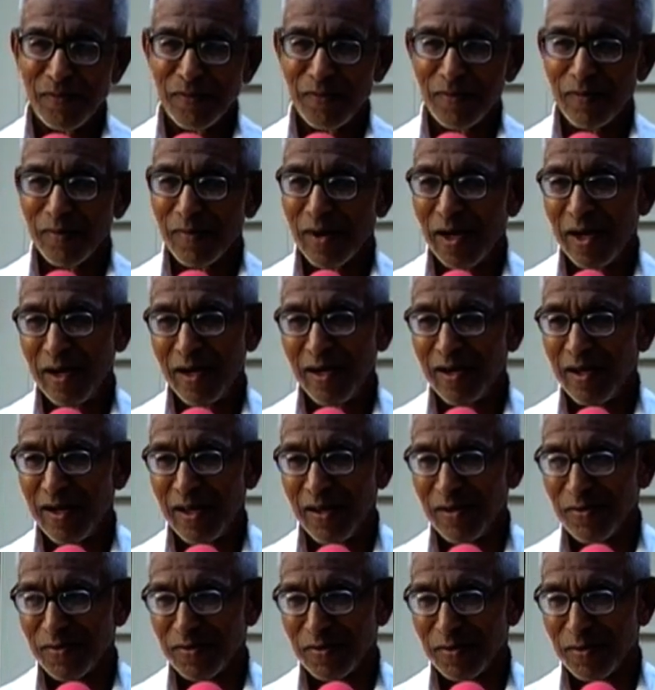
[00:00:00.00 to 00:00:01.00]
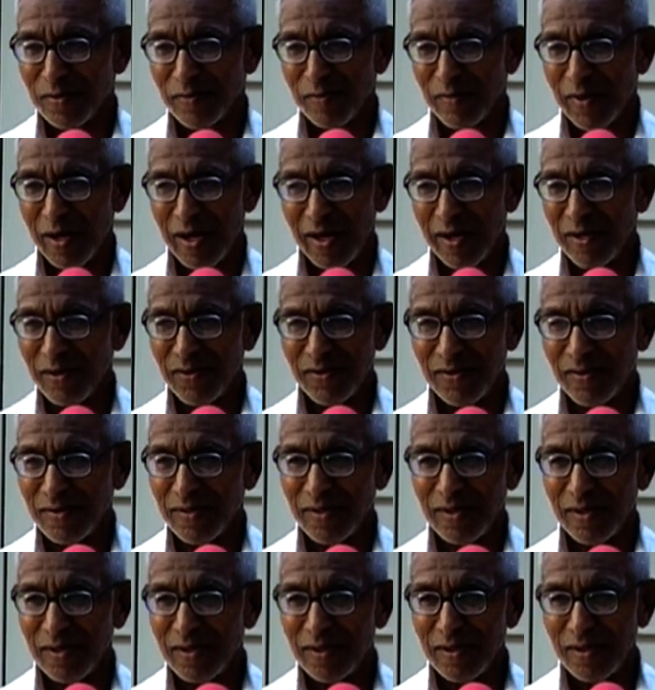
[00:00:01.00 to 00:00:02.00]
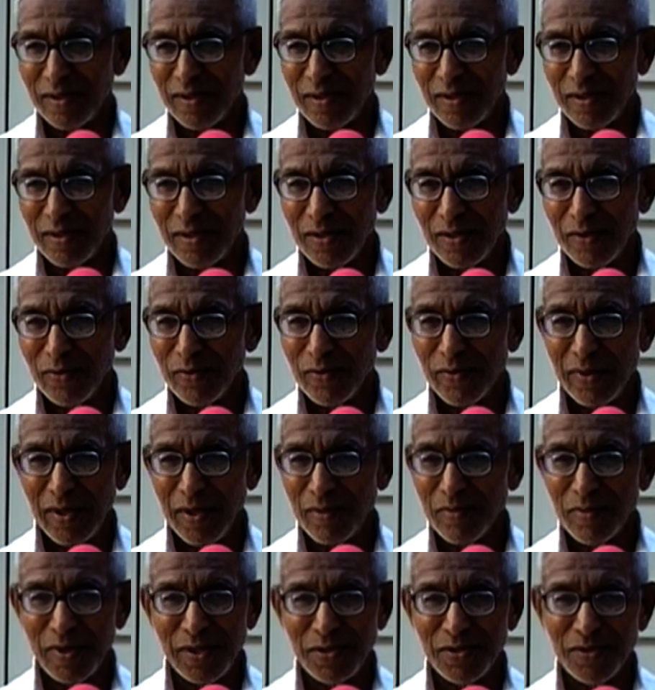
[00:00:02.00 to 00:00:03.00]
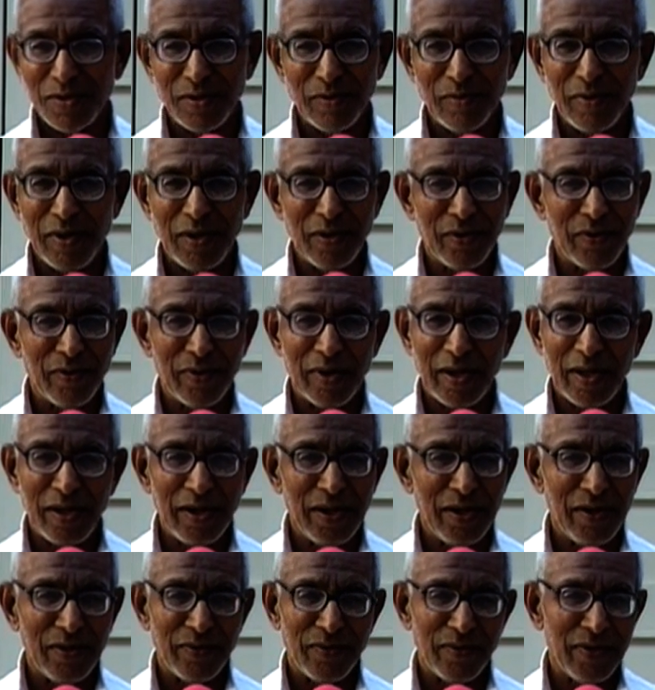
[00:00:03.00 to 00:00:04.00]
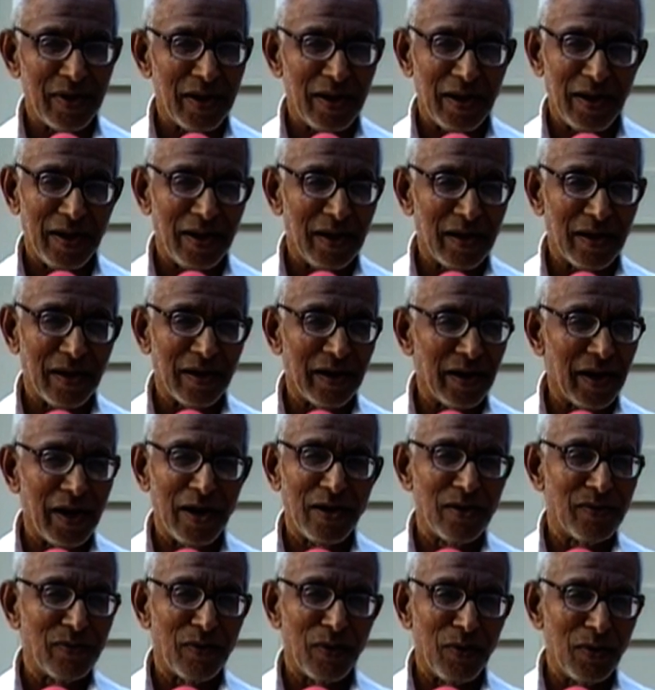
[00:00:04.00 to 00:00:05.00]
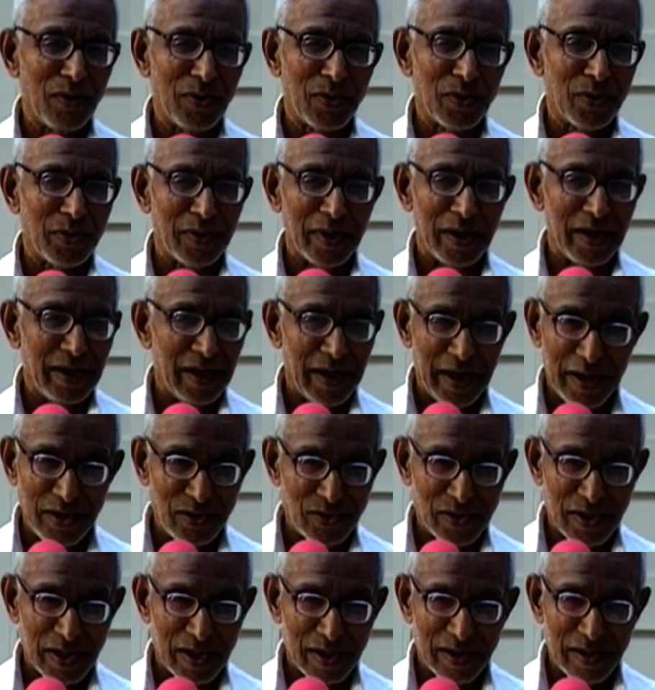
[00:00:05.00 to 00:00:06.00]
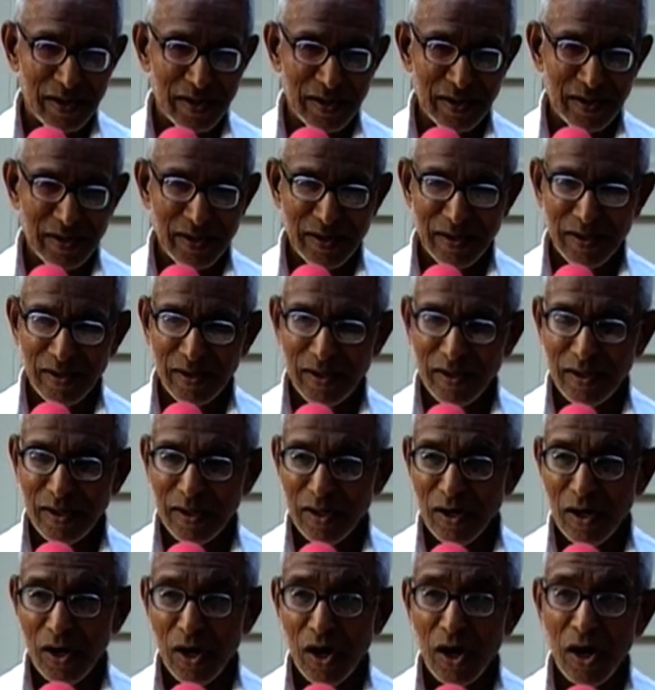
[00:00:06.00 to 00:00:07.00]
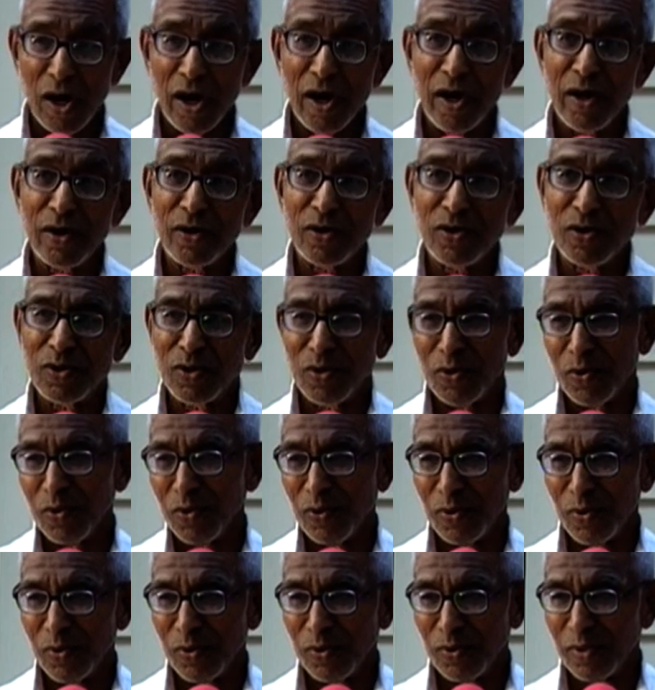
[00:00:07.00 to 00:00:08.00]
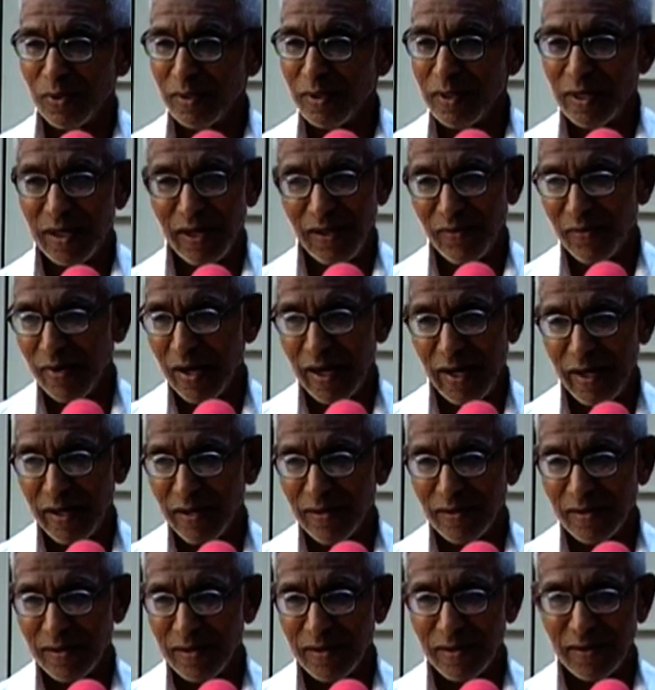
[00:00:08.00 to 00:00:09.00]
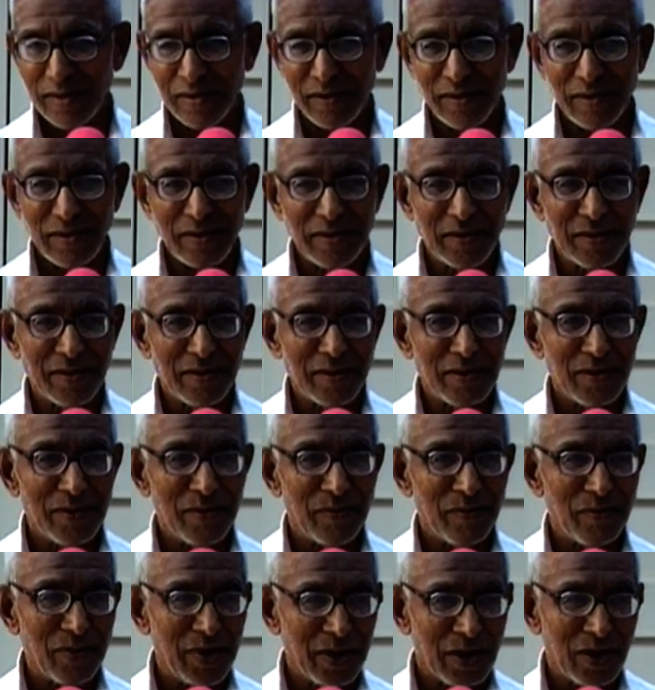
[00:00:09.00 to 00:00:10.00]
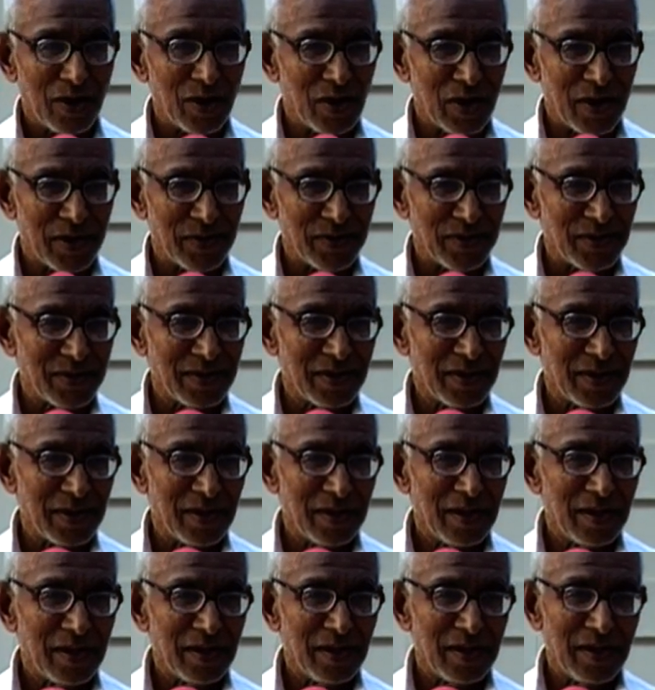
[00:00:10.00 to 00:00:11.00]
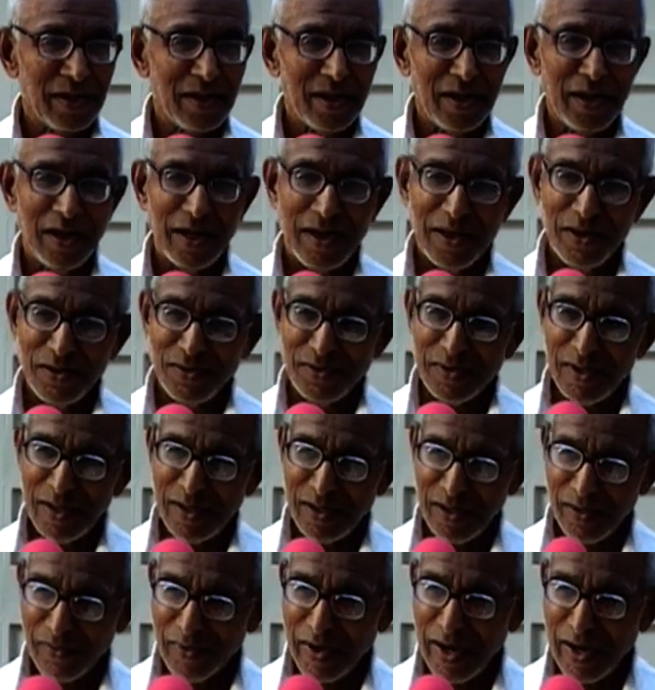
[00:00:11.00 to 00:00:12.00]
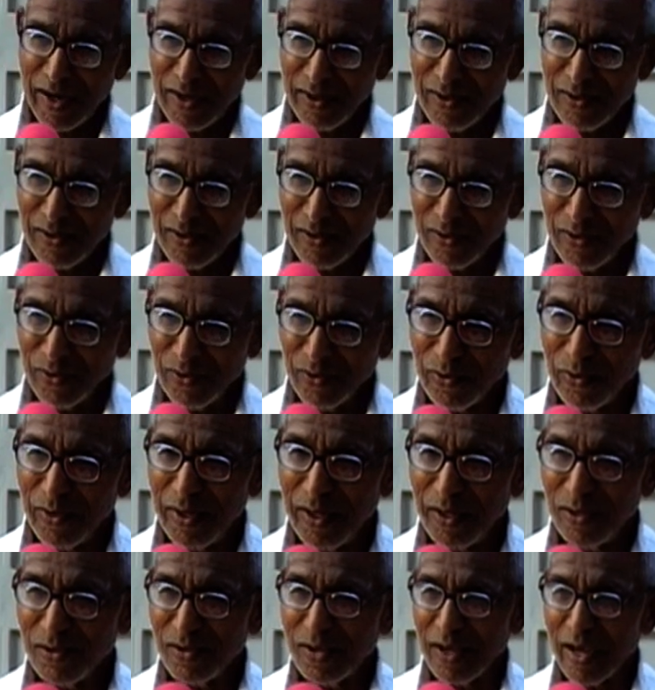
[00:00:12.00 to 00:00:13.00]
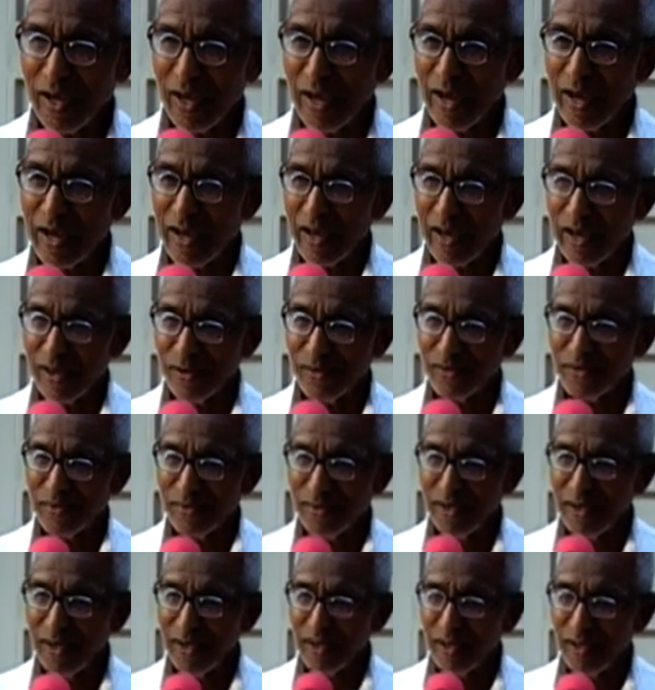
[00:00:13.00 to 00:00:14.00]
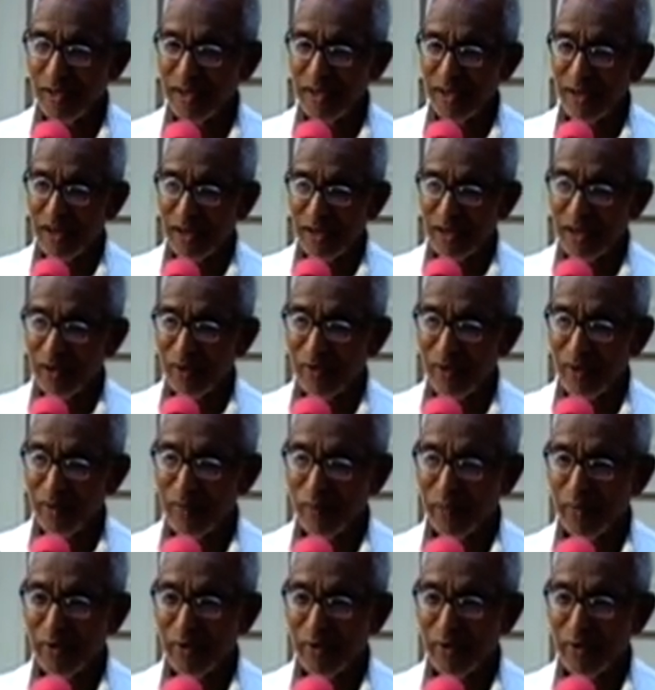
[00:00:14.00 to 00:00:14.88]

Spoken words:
Mind is mind. We must be very, very grateful to the nature or to the divine, because it is the divine which has equipped